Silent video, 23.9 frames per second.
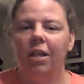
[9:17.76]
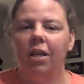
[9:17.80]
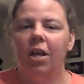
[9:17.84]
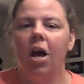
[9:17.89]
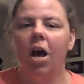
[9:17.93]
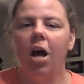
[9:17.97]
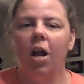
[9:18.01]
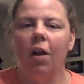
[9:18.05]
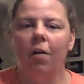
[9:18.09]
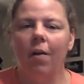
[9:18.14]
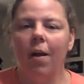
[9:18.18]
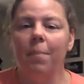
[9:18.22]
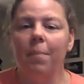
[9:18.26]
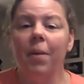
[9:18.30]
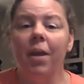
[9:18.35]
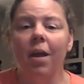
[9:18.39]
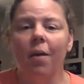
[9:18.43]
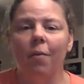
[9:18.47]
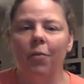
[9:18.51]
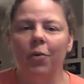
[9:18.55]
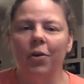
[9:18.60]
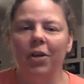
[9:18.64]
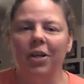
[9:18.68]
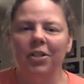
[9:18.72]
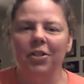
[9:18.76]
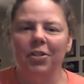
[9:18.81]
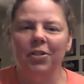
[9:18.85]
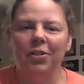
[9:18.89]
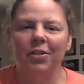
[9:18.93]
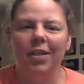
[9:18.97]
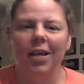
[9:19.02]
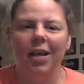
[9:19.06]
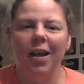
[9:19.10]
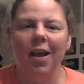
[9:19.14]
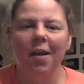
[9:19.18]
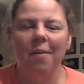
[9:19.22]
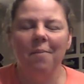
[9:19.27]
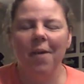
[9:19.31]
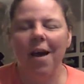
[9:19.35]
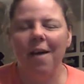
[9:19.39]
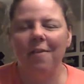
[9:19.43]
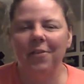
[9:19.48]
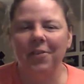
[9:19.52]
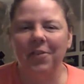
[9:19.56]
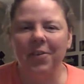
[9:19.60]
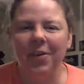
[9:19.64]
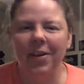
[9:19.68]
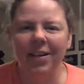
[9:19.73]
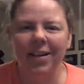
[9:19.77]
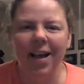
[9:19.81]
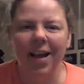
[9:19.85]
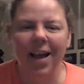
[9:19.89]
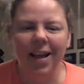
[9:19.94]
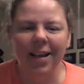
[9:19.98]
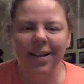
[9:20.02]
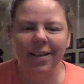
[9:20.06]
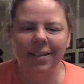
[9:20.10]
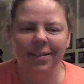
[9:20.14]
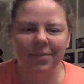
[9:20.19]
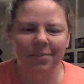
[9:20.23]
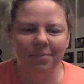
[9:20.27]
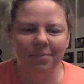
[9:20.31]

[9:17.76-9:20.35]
then holler at me and we'll get you set up. Have a great night.